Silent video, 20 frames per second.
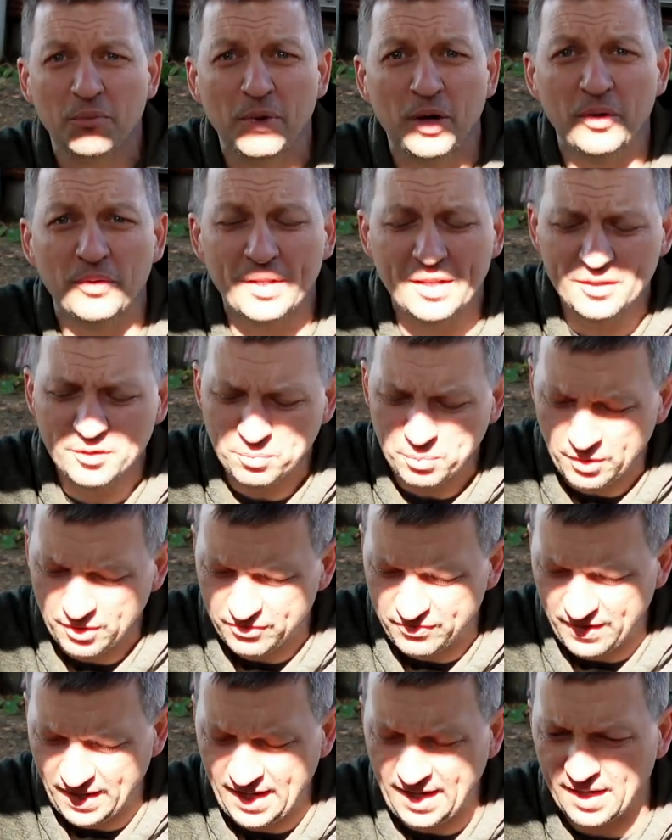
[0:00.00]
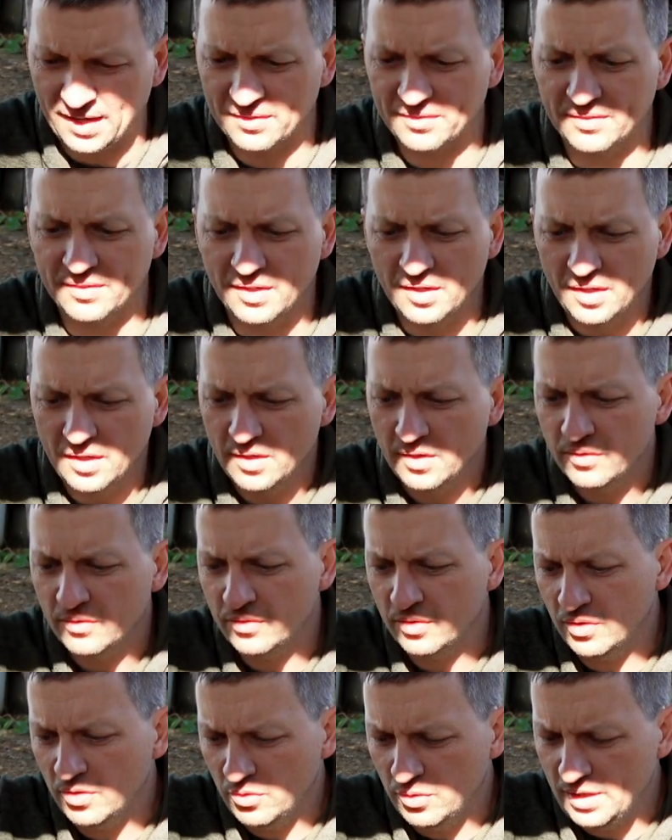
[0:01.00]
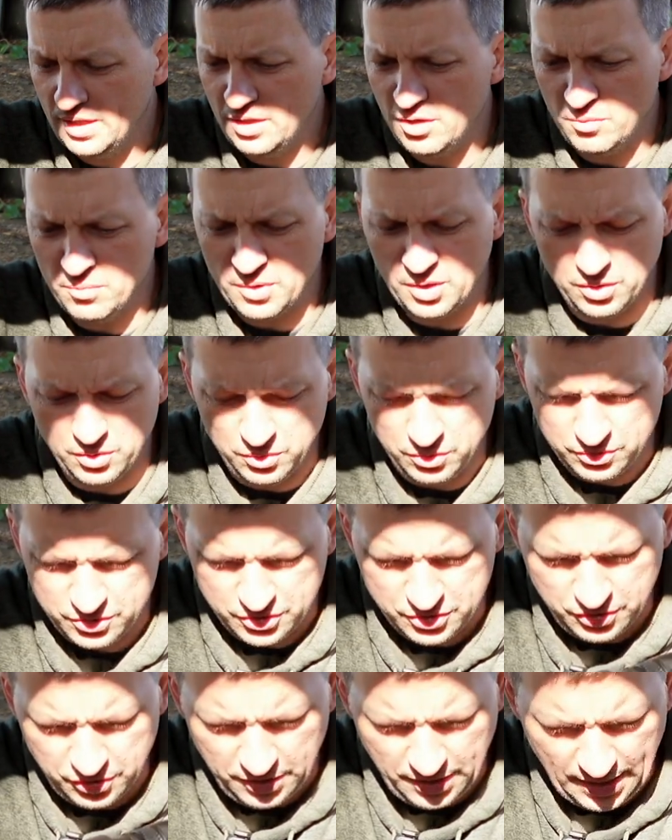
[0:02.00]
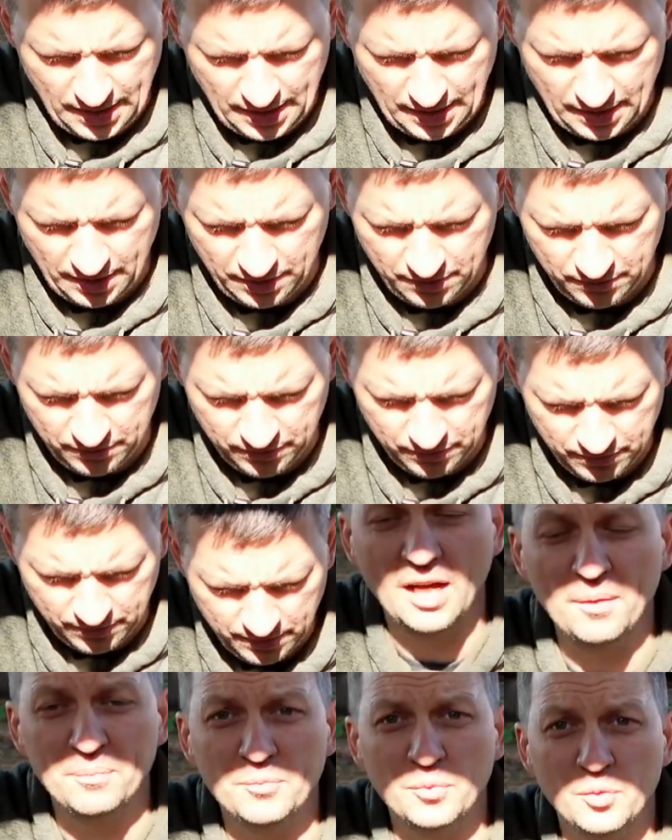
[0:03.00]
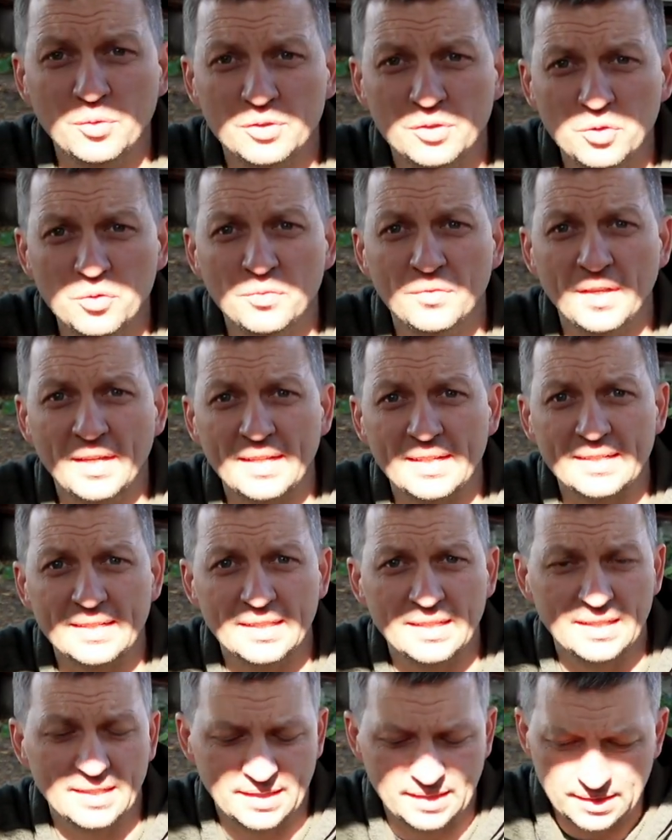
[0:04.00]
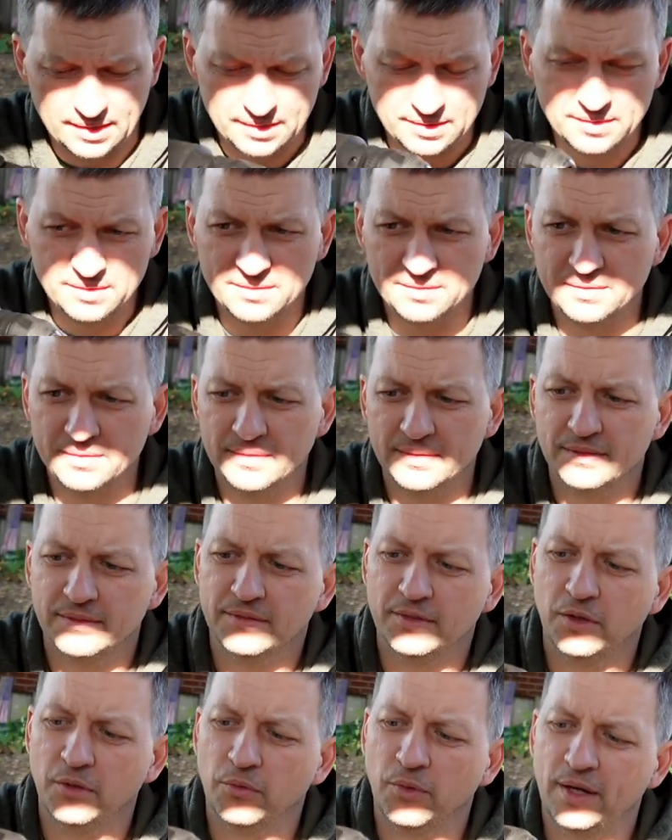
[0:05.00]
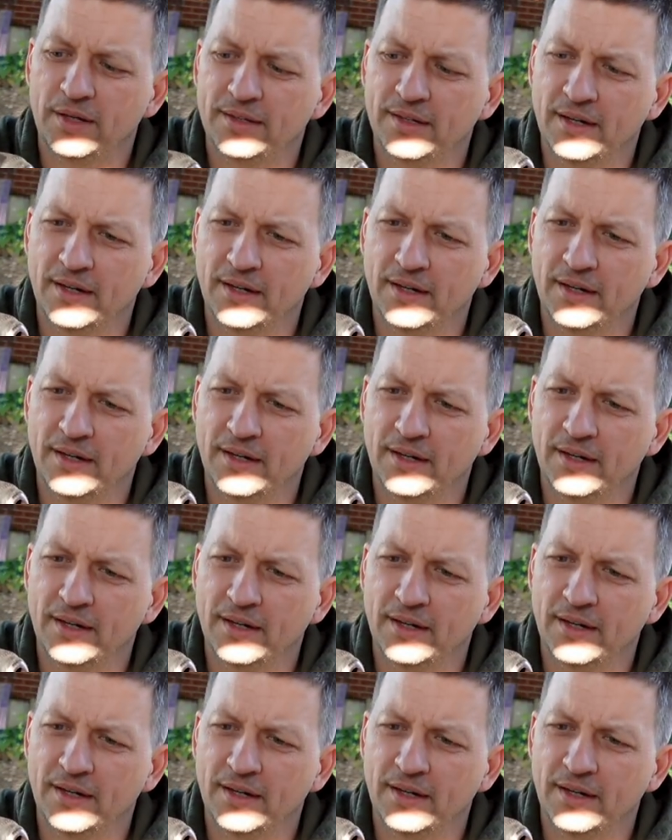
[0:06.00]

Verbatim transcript: mode. That's pretty fast. So eco mode should have up to a two second delay. So right